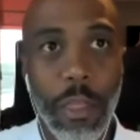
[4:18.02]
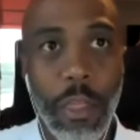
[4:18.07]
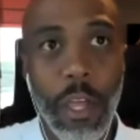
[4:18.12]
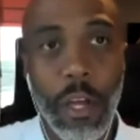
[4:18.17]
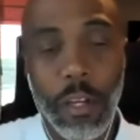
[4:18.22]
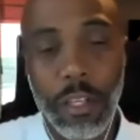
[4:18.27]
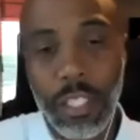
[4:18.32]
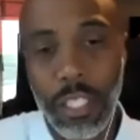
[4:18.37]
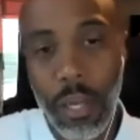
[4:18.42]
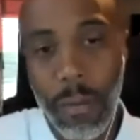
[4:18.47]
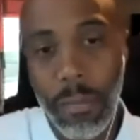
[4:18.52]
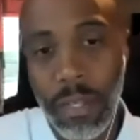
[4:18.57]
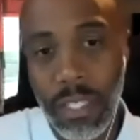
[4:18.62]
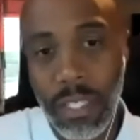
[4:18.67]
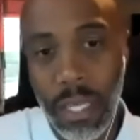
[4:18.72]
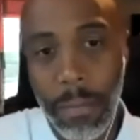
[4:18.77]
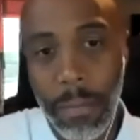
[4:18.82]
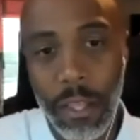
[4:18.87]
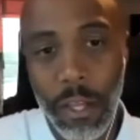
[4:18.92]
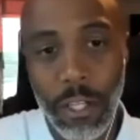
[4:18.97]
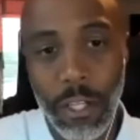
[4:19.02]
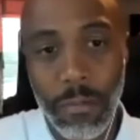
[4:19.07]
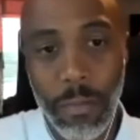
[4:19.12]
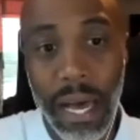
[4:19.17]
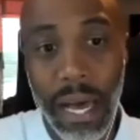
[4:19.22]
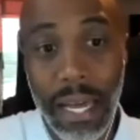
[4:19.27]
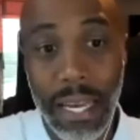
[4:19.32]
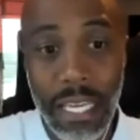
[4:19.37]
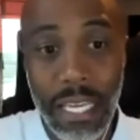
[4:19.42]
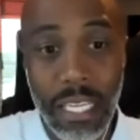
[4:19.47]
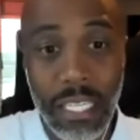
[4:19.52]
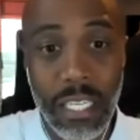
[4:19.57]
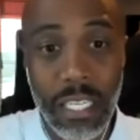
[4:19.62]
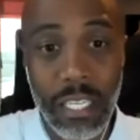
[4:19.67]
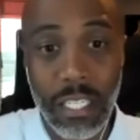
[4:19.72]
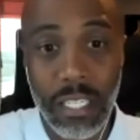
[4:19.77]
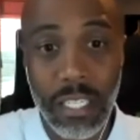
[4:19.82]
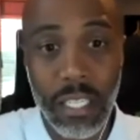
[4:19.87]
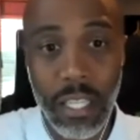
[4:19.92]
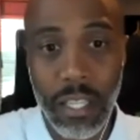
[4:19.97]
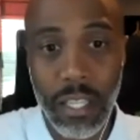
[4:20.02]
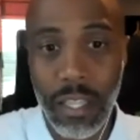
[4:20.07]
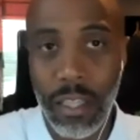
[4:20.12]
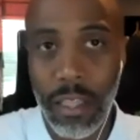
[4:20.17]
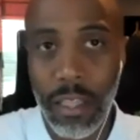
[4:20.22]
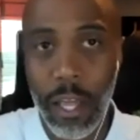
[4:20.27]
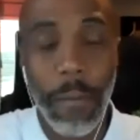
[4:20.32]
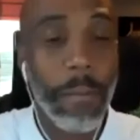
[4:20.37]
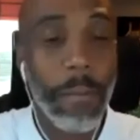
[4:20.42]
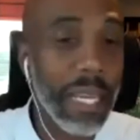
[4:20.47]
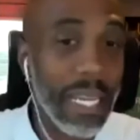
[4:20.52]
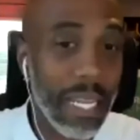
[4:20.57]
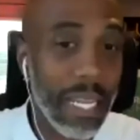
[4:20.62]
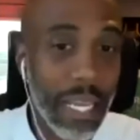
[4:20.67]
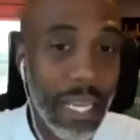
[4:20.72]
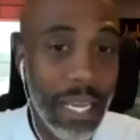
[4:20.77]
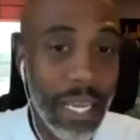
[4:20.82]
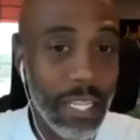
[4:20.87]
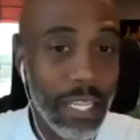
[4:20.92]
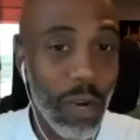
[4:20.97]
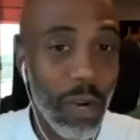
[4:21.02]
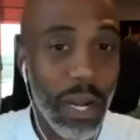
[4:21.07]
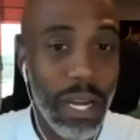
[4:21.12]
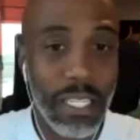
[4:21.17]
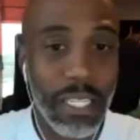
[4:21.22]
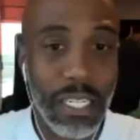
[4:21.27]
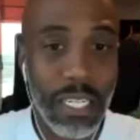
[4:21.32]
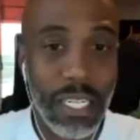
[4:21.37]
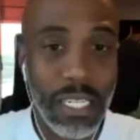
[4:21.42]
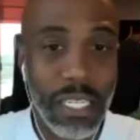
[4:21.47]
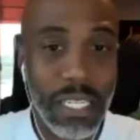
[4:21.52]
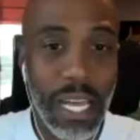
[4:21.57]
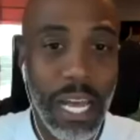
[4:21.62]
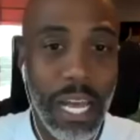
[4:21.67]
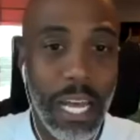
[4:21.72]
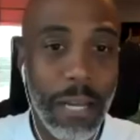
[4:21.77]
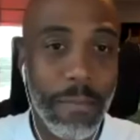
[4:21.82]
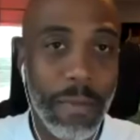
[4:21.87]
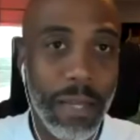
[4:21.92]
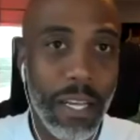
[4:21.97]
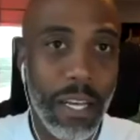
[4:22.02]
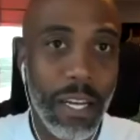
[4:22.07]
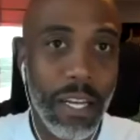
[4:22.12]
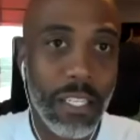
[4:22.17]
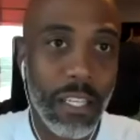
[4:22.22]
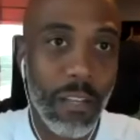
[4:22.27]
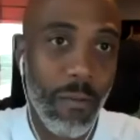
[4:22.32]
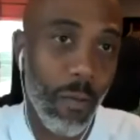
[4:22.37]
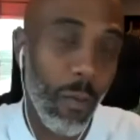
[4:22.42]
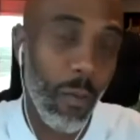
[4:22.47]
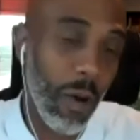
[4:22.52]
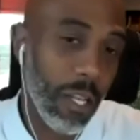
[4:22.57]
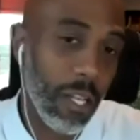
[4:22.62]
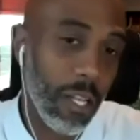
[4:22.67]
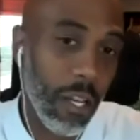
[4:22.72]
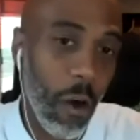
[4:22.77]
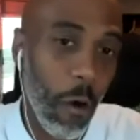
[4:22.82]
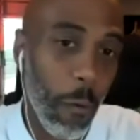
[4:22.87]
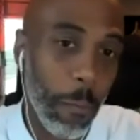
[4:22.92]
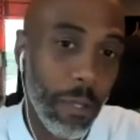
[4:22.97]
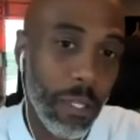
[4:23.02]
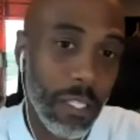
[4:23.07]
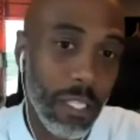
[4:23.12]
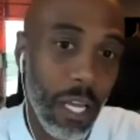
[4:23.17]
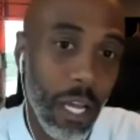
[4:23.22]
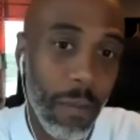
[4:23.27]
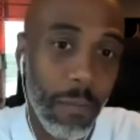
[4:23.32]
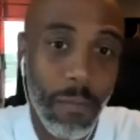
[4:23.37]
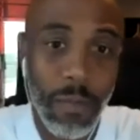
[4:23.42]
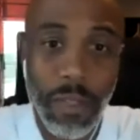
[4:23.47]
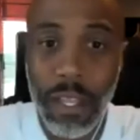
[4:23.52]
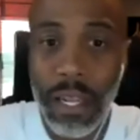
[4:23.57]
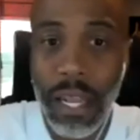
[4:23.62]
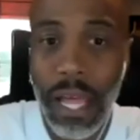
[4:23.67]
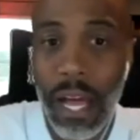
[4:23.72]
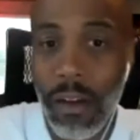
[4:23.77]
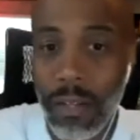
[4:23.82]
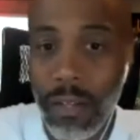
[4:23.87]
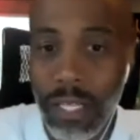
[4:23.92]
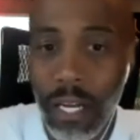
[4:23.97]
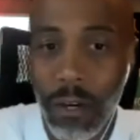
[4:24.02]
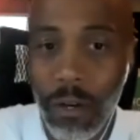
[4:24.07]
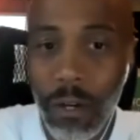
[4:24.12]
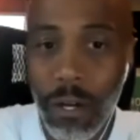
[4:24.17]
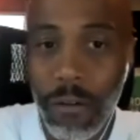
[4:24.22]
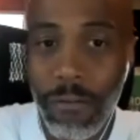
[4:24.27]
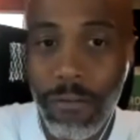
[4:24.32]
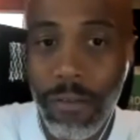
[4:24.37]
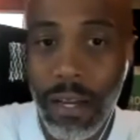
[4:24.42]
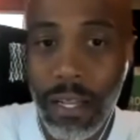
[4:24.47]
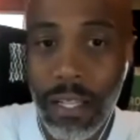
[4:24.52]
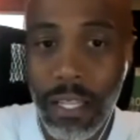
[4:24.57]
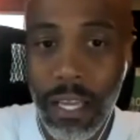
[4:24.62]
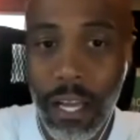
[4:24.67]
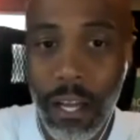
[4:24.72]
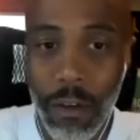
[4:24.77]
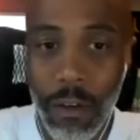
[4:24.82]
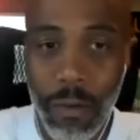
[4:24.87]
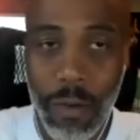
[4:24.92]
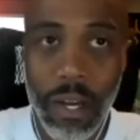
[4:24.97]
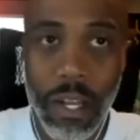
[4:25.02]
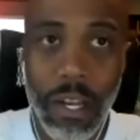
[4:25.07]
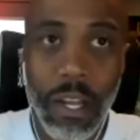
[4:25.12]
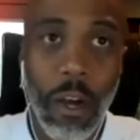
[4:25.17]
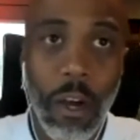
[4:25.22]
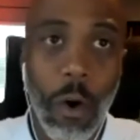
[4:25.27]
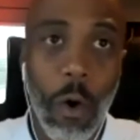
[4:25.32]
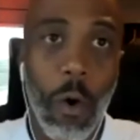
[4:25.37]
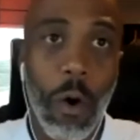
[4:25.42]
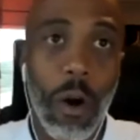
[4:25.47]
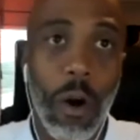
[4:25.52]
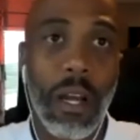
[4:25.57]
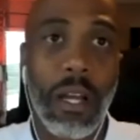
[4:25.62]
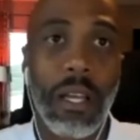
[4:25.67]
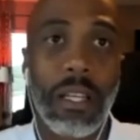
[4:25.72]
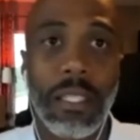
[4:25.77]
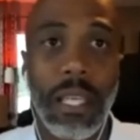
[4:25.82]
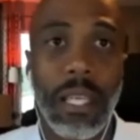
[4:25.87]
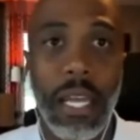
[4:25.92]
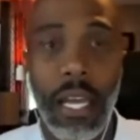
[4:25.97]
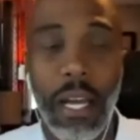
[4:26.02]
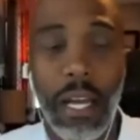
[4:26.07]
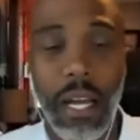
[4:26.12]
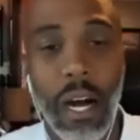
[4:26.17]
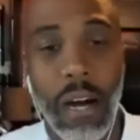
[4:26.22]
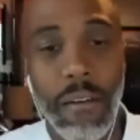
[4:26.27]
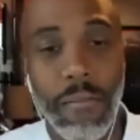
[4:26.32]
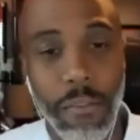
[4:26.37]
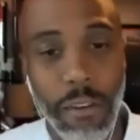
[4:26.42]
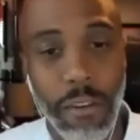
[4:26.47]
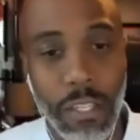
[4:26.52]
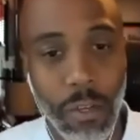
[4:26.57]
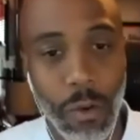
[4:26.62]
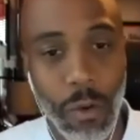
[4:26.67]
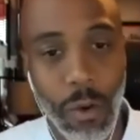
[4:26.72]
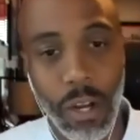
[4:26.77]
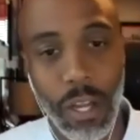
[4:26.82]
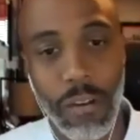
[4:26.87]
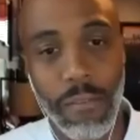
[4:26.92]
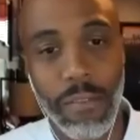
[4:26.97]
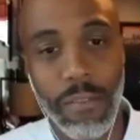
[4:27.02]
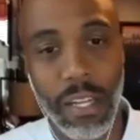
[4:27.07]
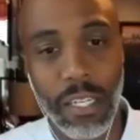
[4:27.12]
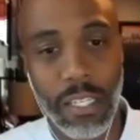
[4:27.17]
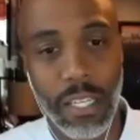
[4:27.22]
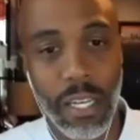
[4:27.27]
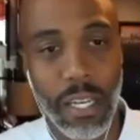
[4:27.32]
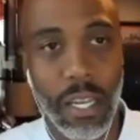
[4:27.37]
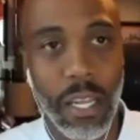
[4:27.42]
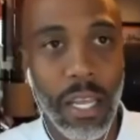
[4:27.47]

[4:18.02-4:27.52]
Some of those bodies, they're meeting and trying to decide, because if one opens up, then how is that going to affect the other one? Or say a conference or a convention,